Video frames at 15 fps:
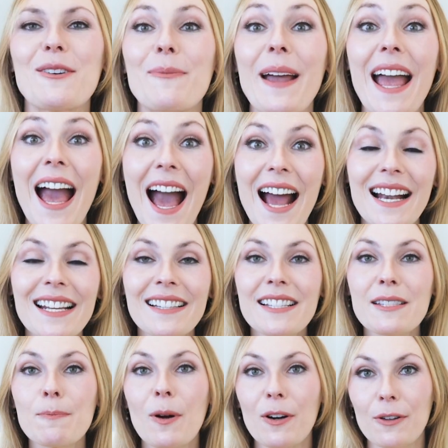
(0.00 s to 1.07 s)
So by adding
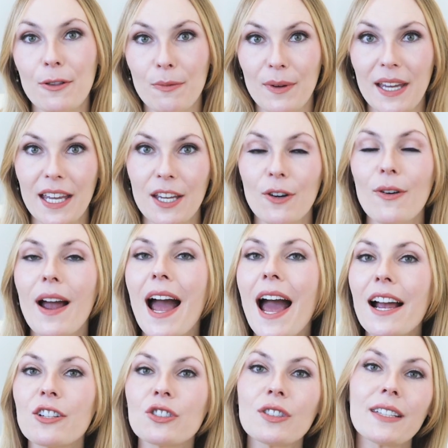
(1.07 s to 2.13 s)
this part 3, you're
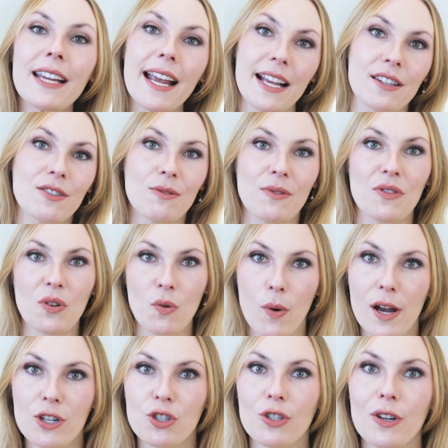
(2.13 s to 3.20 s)
actually answering the
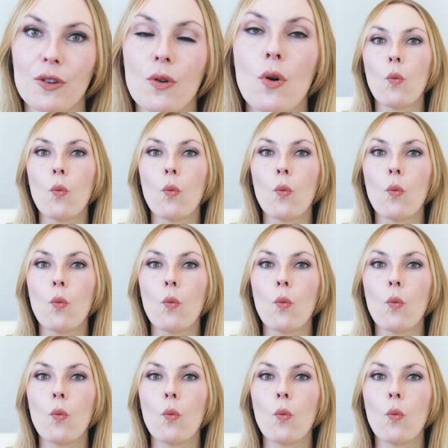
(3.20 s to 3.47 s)
question,